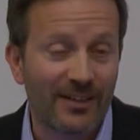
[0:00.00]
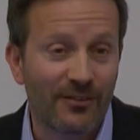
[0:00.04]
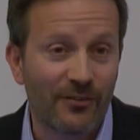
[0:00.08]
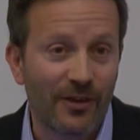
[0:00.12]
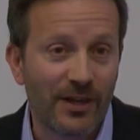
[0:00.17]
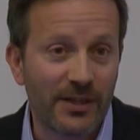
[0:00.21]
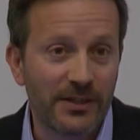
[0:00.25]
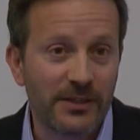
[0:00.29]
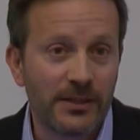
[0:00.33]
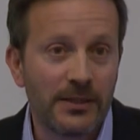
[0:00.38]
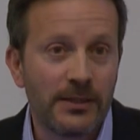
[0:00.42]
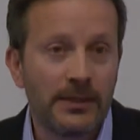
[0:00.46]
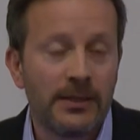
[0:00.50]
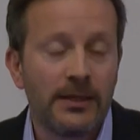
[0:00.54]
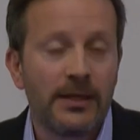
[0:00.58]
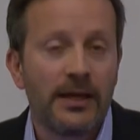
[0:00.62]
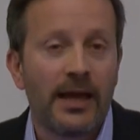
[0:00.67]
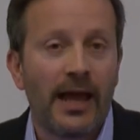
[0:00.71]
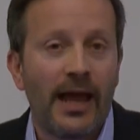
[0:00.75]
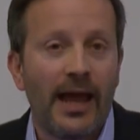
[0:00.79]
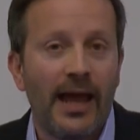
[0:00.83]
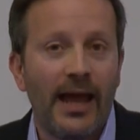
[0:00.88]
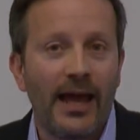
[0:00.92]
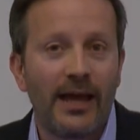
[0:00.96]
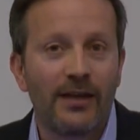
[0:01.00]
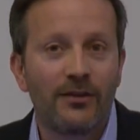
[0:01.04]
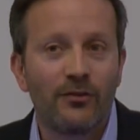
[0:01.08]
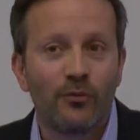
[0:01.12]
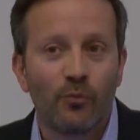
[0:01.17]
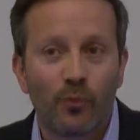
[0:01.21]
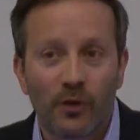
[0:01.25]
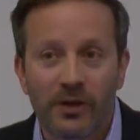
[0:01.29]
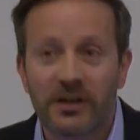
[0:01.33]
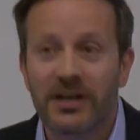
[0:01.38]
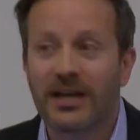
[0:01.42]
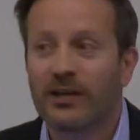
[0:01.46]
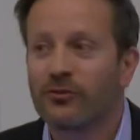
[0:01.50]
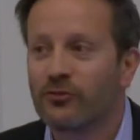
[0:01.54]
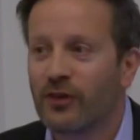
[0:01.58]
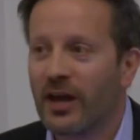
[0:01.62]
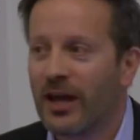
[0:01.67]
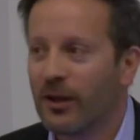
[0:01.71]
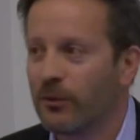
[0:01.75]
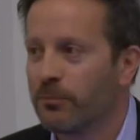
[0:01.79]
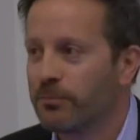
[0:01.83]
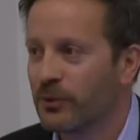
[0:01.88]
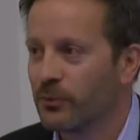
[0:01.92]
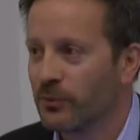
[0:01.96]
right? And we're here to
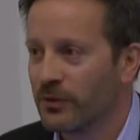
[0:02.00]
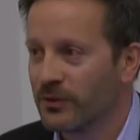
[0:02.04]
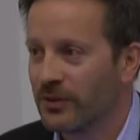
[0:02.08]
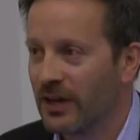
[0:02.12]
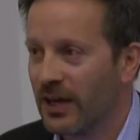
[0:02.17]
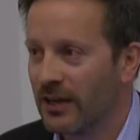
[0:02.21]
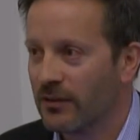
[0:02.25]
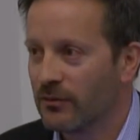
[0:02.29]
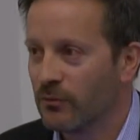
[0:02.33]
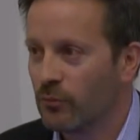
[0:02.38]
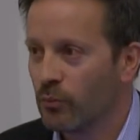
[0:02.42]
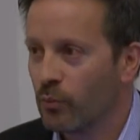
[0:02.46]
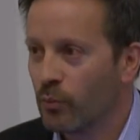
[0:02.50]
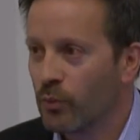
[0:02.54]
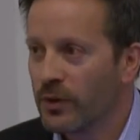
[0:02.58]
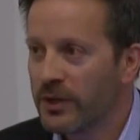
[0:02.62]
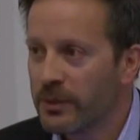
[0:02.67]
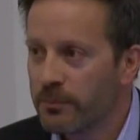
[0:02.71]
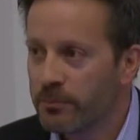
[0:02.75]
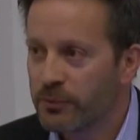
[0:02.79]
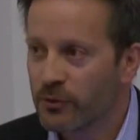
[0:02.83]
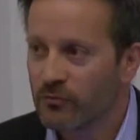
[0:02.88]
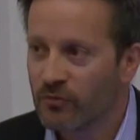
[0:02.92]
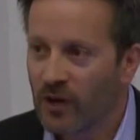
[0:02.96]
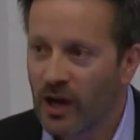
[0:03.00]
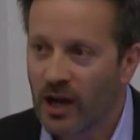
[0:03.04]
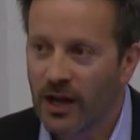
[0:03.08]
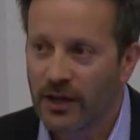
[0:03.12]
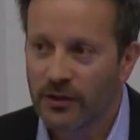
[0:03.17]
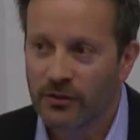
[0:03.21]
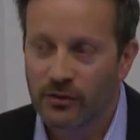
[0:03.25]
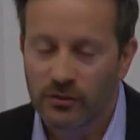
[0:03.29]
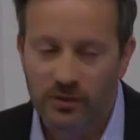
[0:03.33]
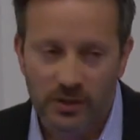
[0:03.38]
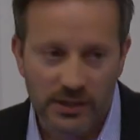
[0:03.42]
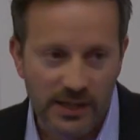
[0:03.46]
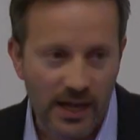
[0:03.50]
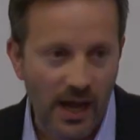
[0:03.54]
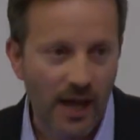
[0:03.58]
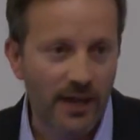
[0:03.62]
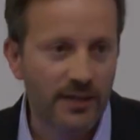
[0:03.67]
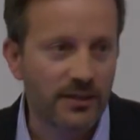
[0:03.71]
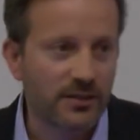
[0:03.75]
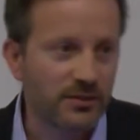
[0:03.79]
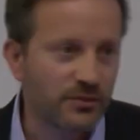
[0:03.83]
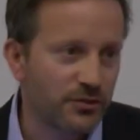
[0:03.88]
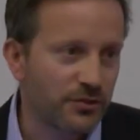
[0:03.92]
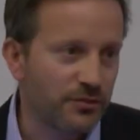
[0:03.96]
help you with that. We provide you the
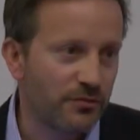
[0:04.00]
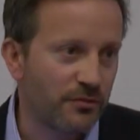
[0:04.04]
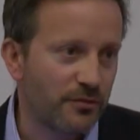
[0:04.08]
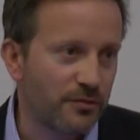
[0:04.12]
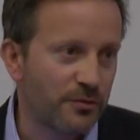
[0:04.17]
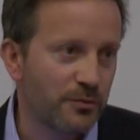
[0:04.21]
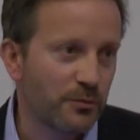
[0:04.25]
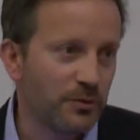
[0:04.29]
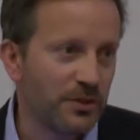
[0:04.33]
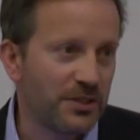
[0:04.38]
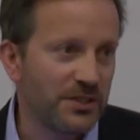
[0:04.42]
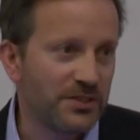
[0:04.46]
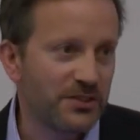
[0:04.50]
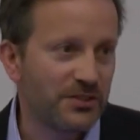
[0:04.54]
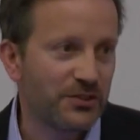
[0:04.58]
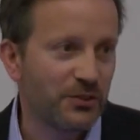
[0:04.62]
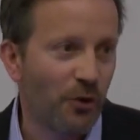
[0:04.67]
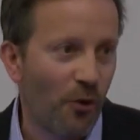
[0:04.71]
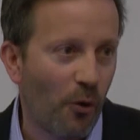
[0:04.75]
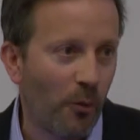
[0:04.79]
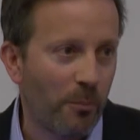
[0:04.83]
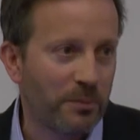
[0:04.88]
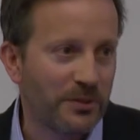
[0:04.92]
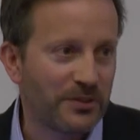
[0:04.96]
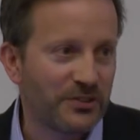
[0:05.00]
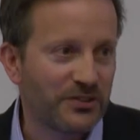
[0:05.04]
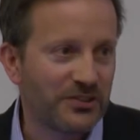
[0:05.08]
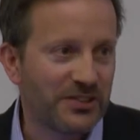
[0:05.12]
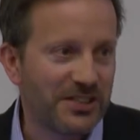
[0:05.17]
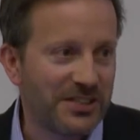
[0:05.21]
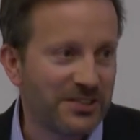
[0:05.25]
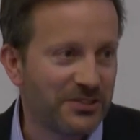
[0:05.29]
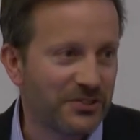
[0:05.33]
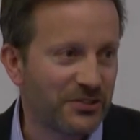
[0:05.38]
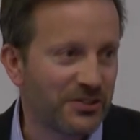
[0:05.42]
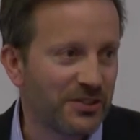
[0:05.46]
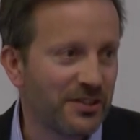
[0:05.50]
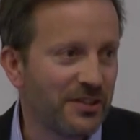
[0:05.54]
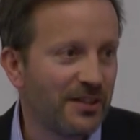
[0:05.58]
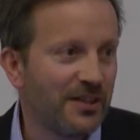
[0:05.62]
guidance through these open seas.